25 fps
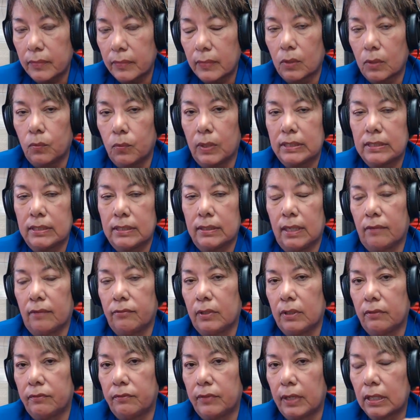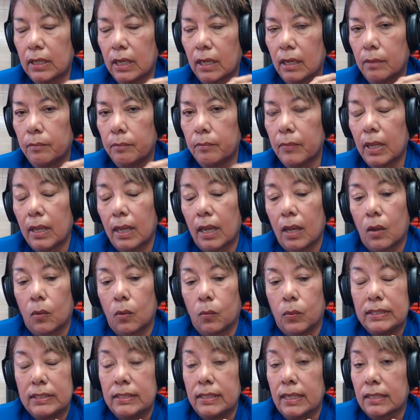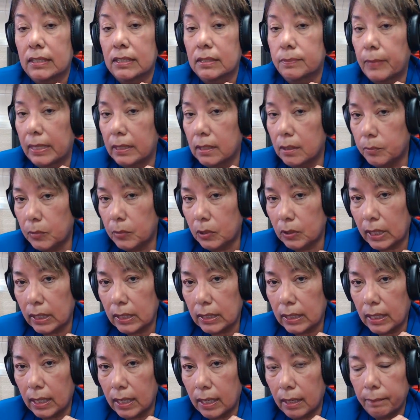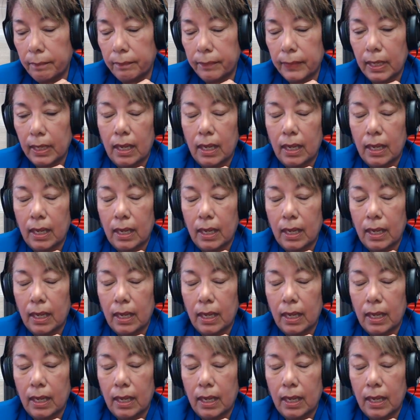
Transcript: what's the level of income, what's the expendable income,